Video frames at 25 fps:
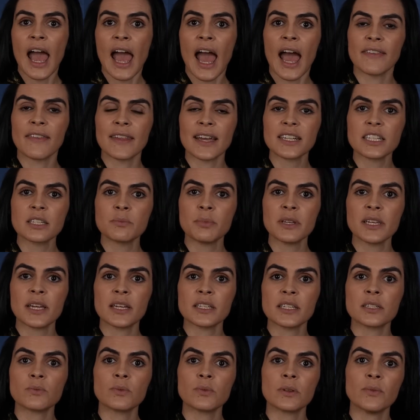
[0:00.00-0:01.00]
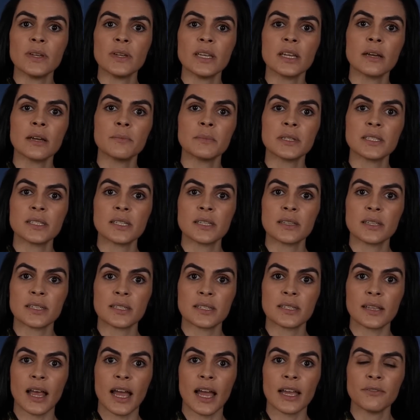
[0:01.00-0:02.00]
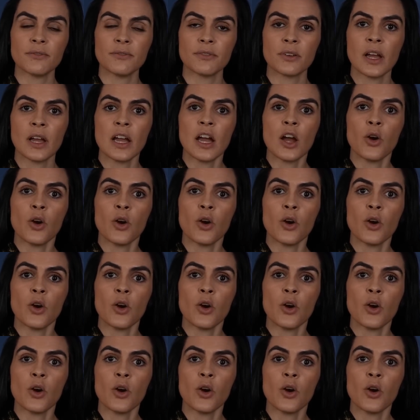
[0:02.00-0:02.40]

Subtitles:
And that's because when we come into this life,